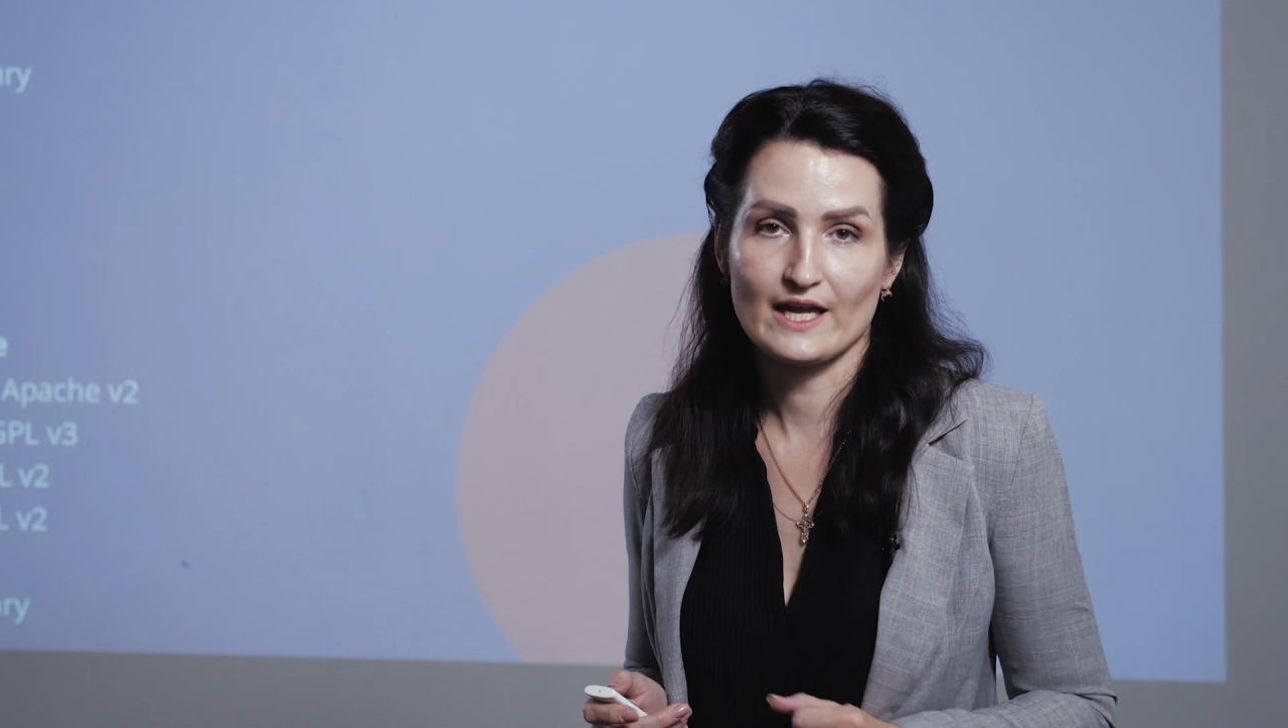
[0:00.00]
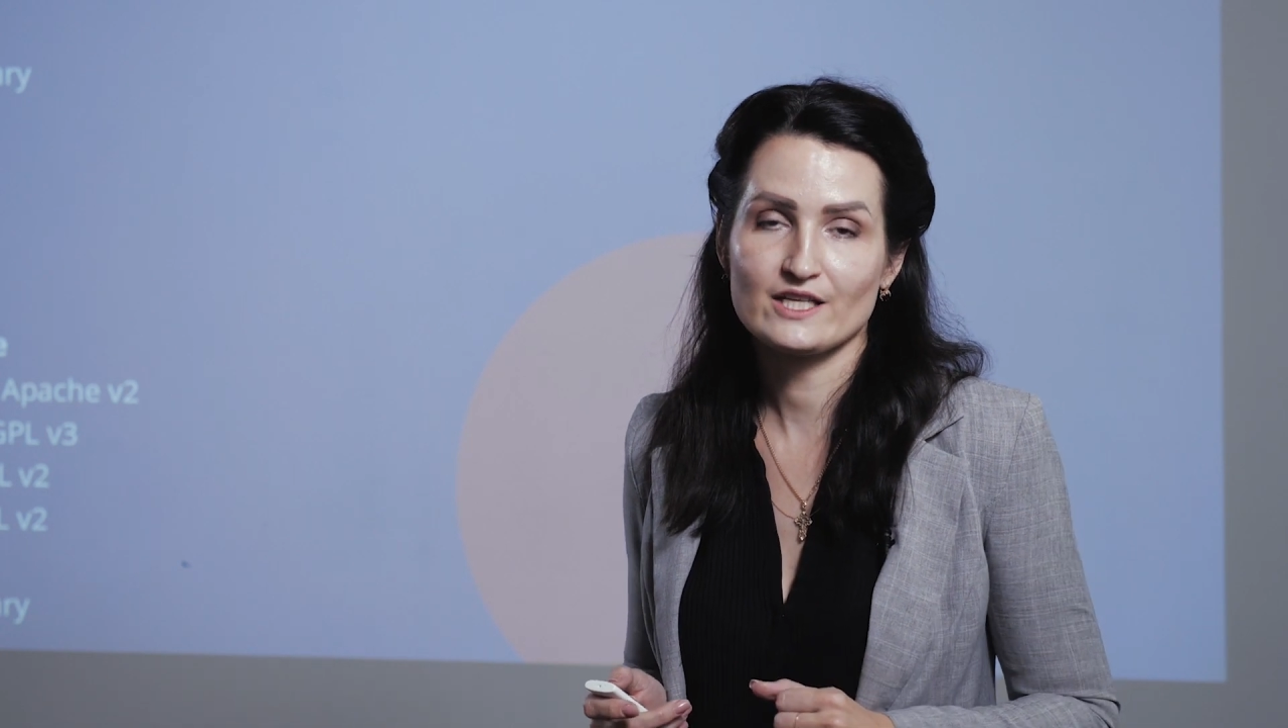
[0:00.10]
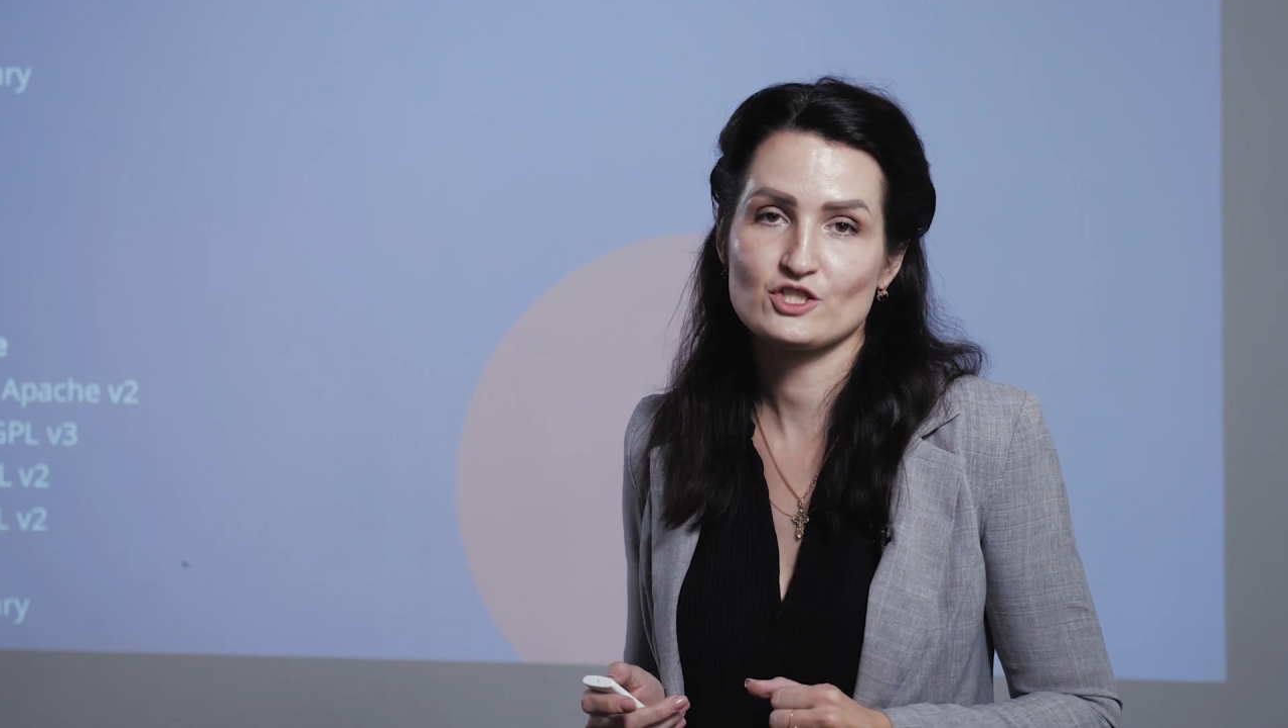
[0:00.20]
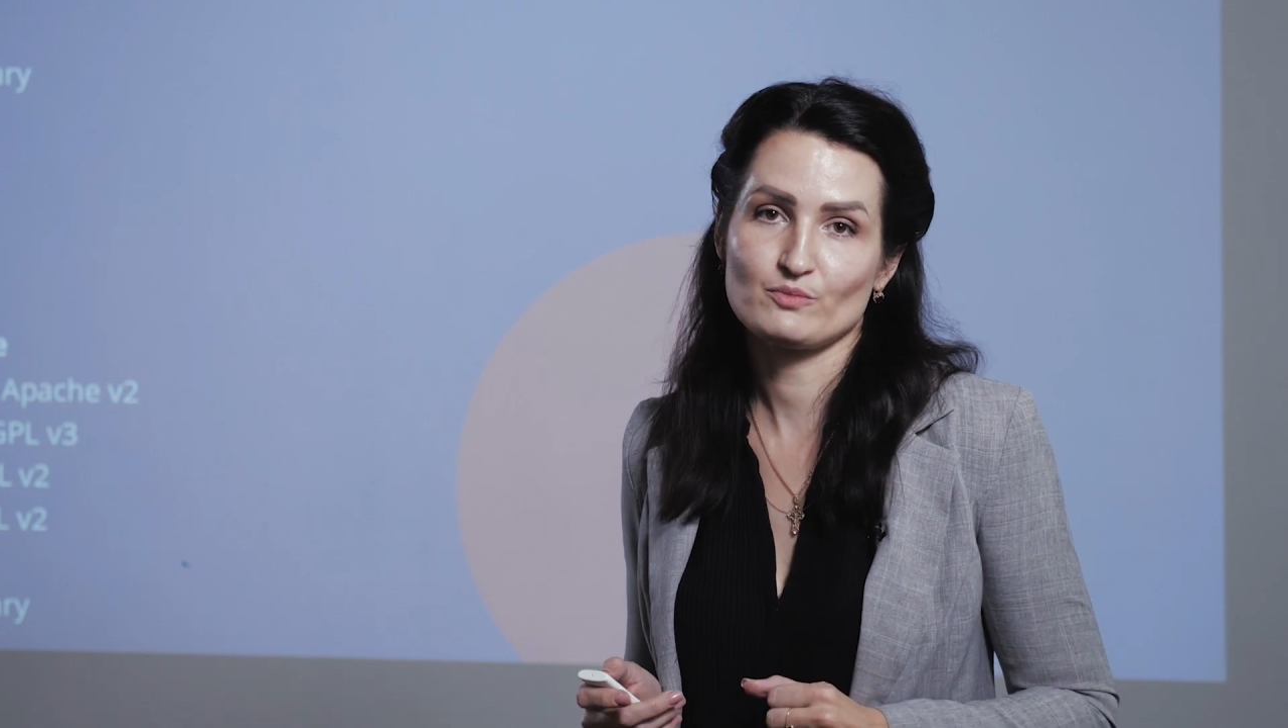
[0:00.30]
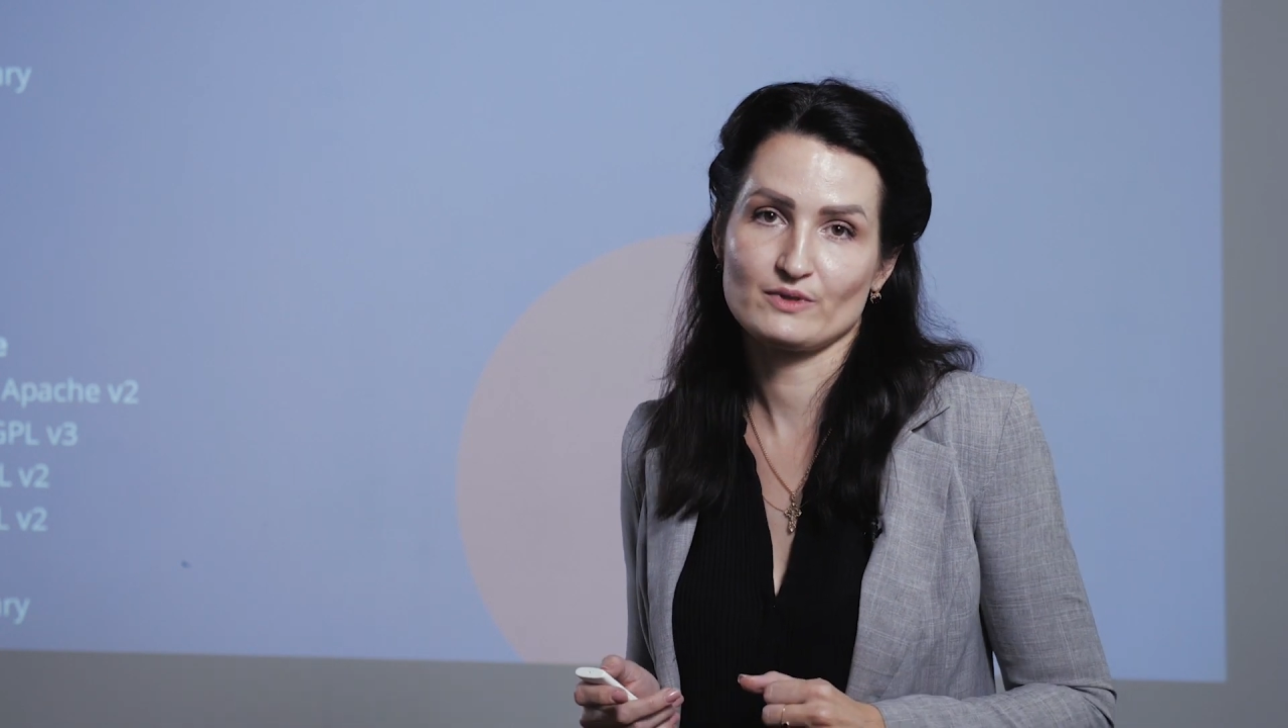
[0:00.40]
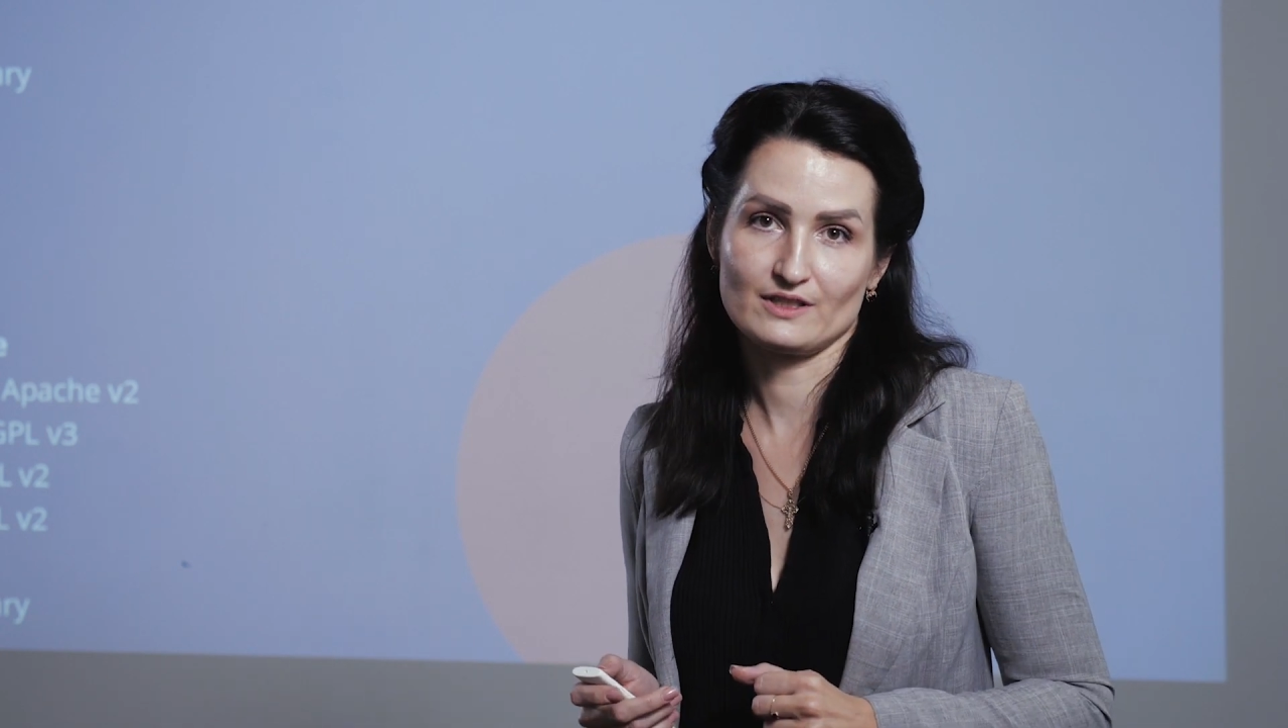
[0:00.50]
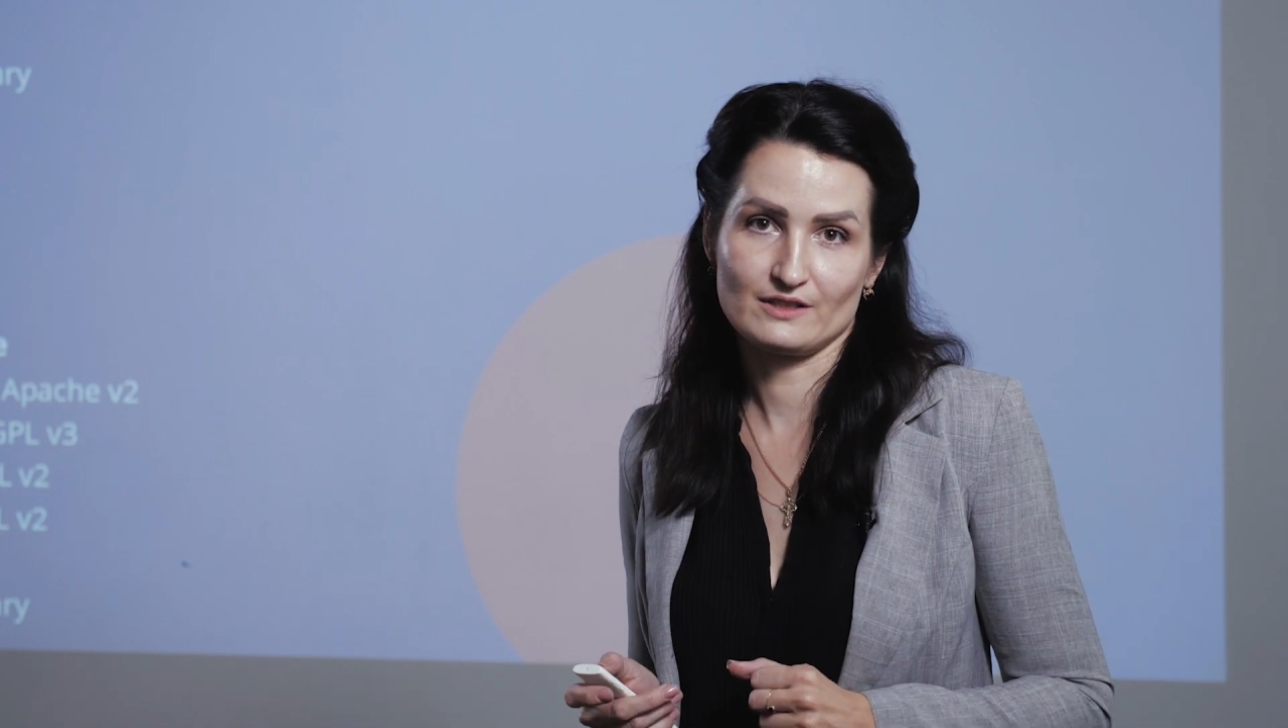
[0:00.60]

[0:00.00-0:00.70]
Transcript: A G P